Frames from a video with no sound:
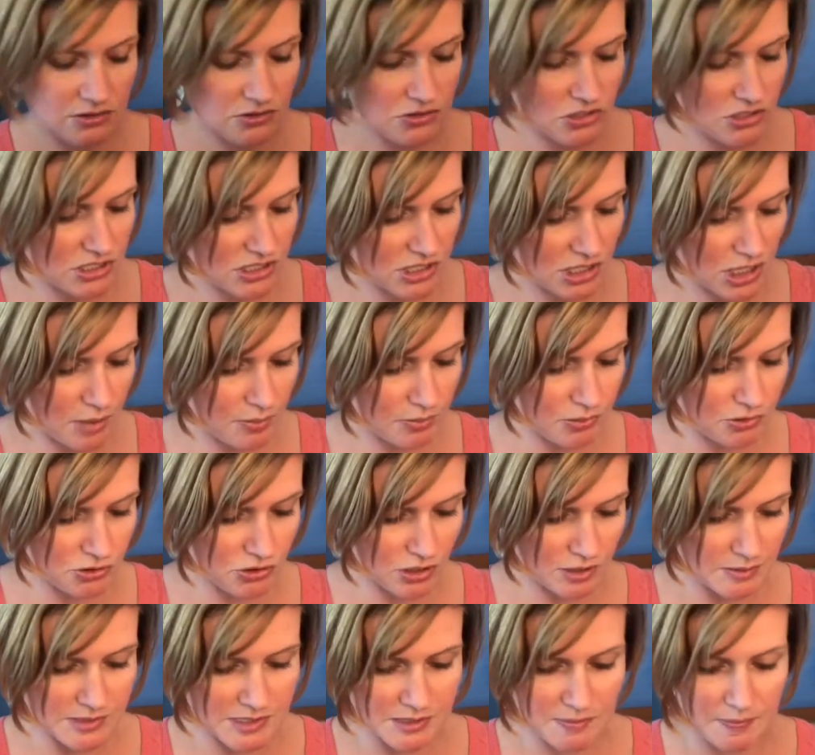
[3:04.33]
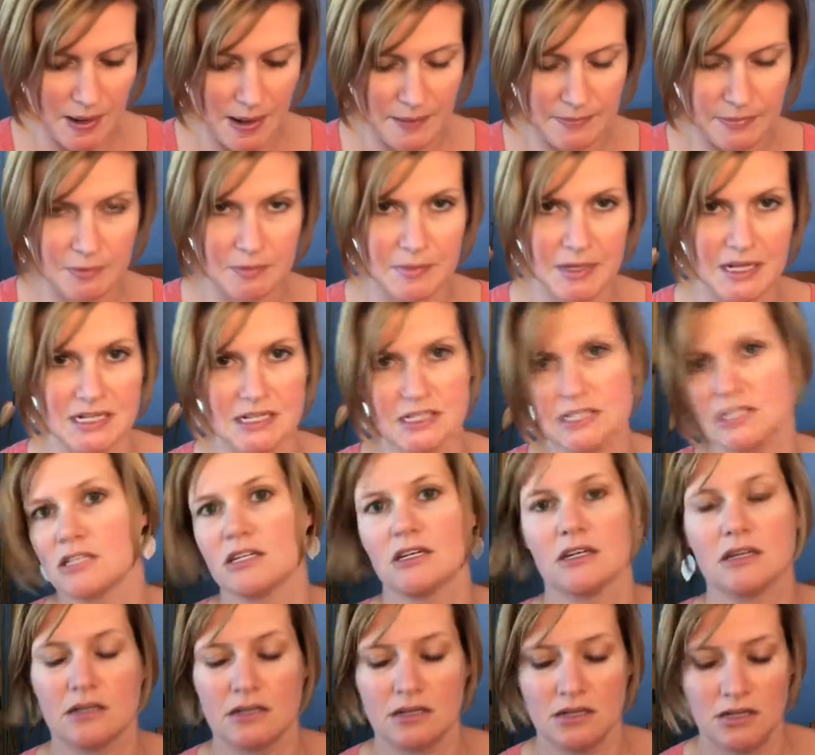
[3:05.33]
Just a couple drops of peppermint
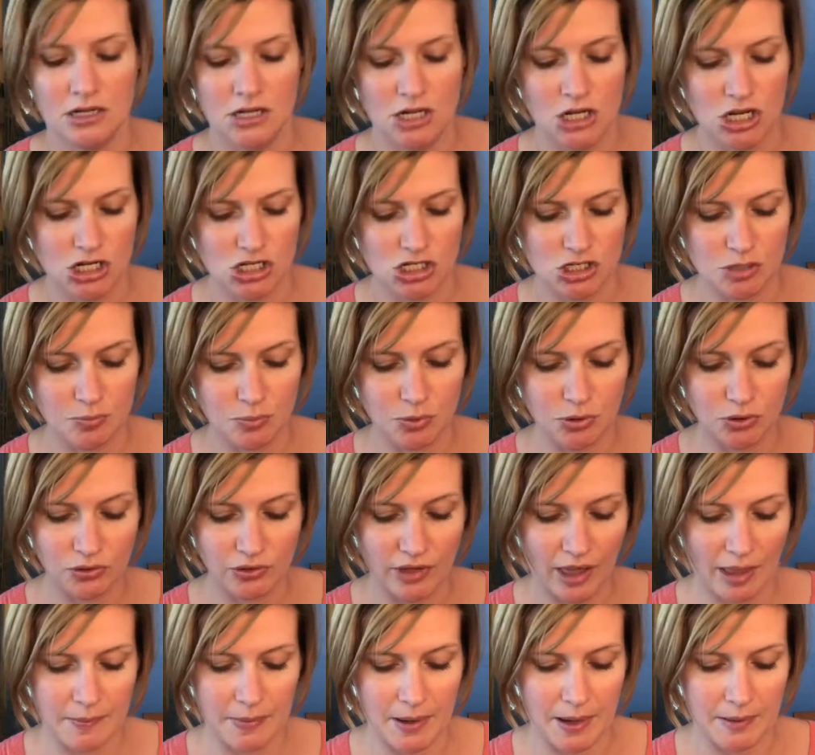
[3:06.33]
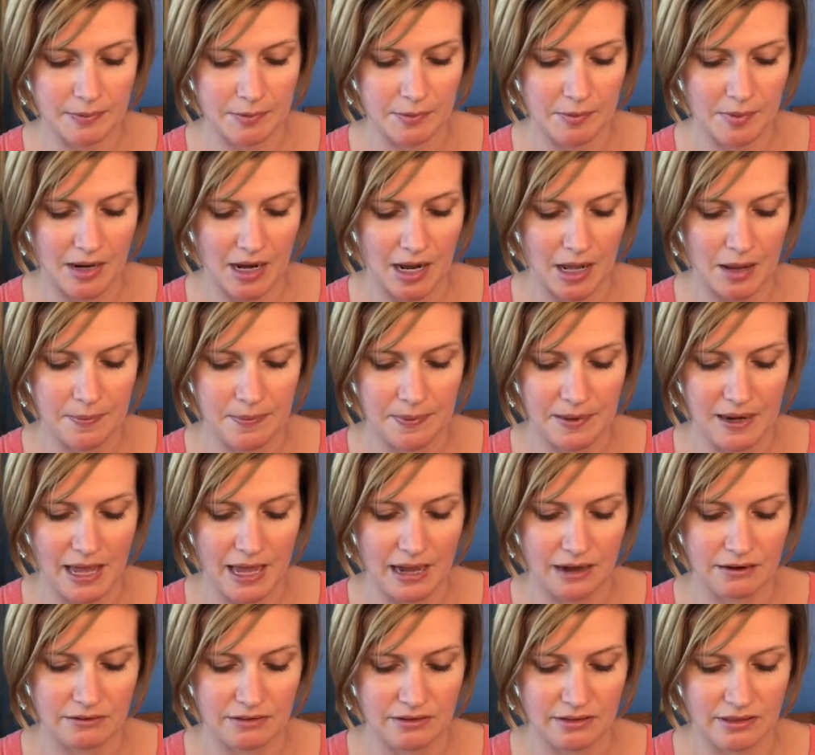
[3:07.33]
to pull that peppermint up and
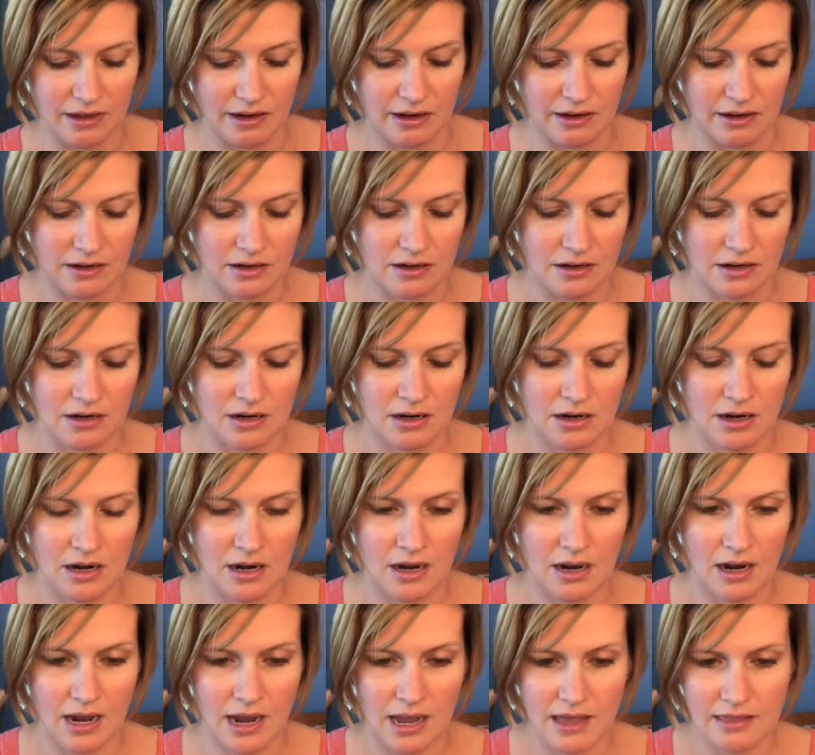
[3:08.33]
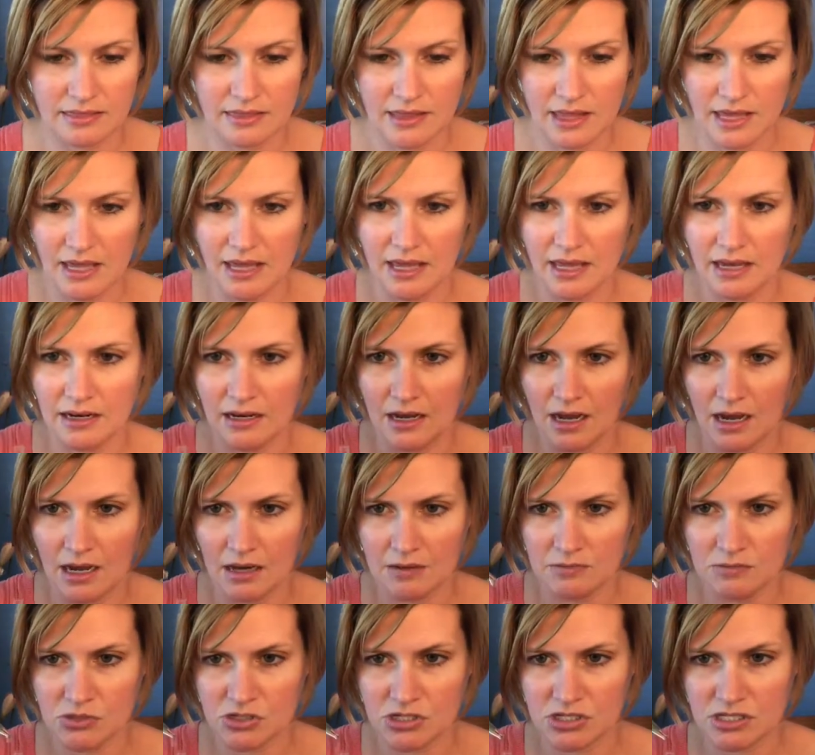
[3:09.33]
out of there. And then
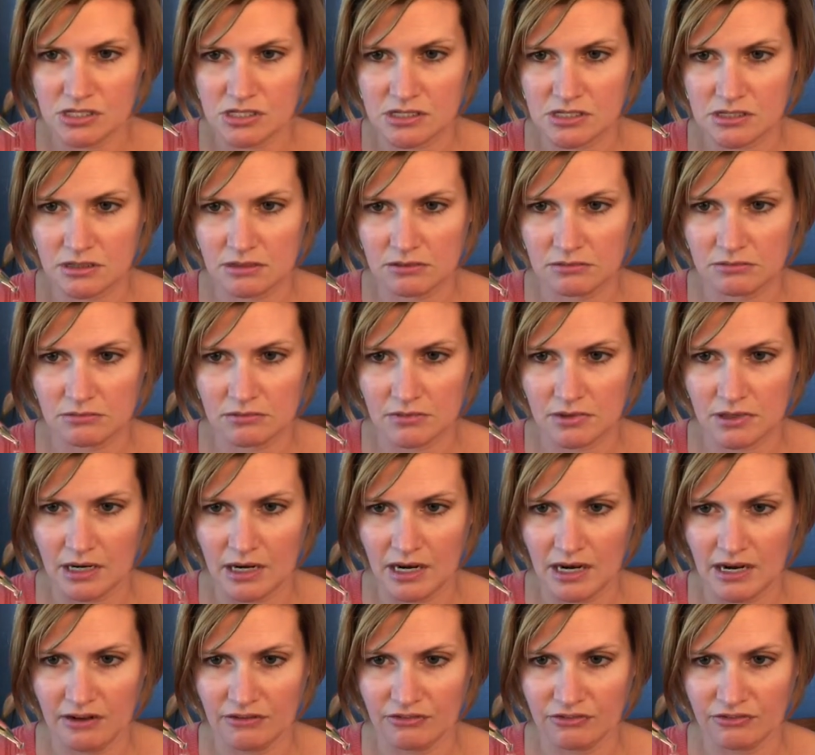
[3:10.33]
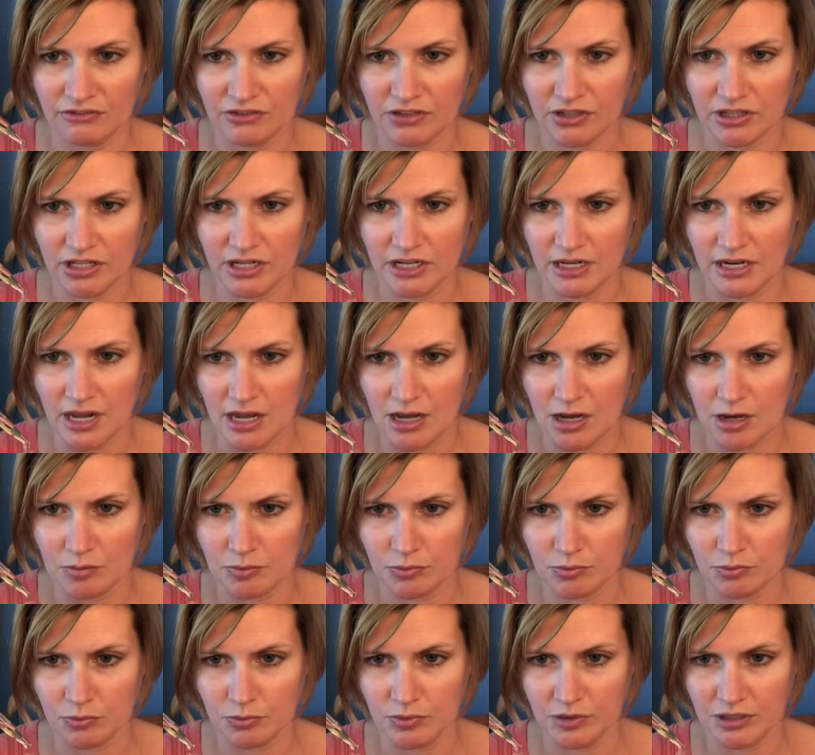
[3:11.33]
I'm just kind of filling it
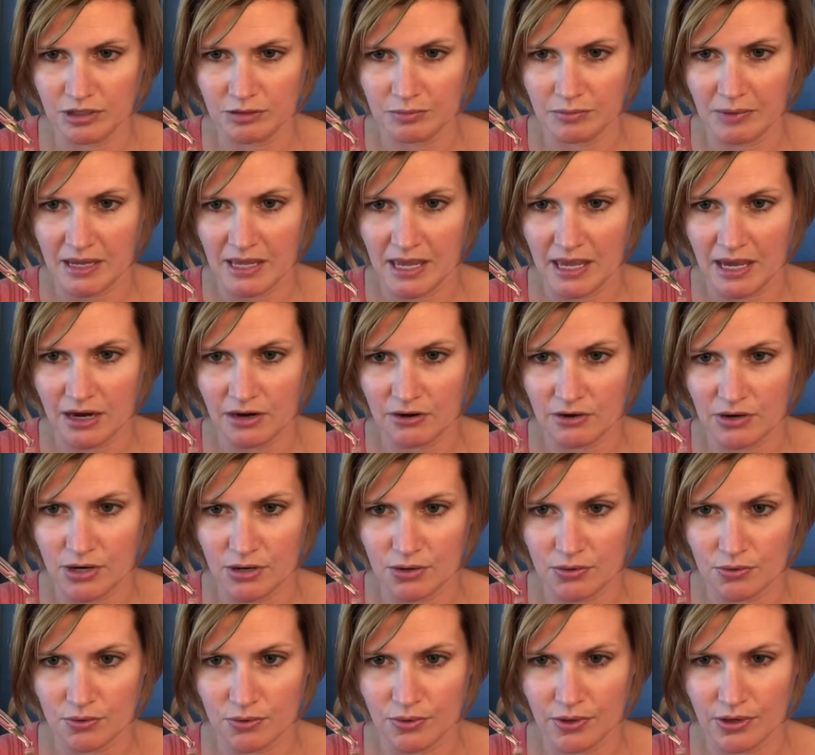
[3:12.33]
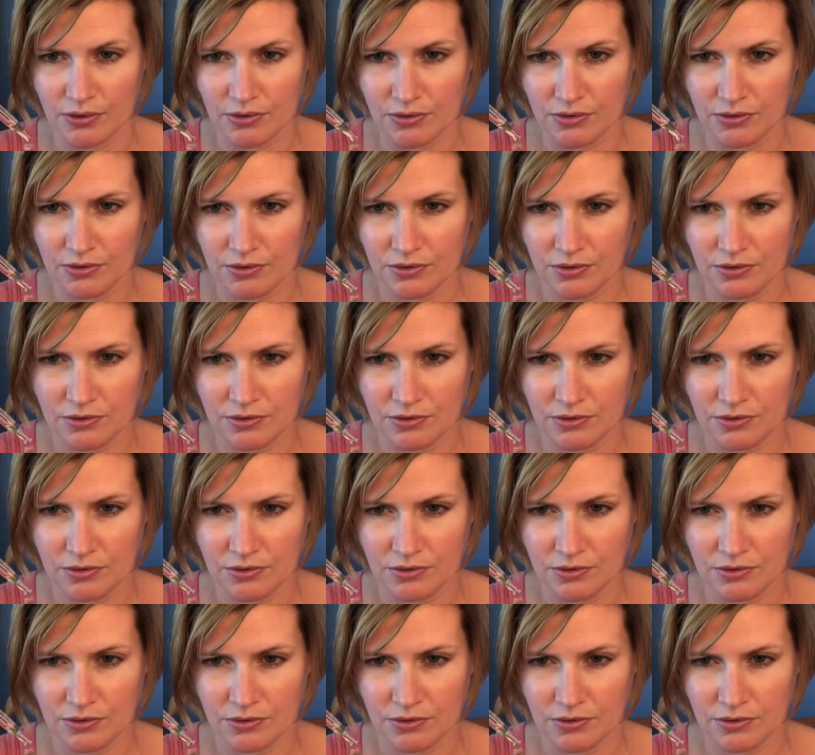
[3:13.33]
up with my carrier oil.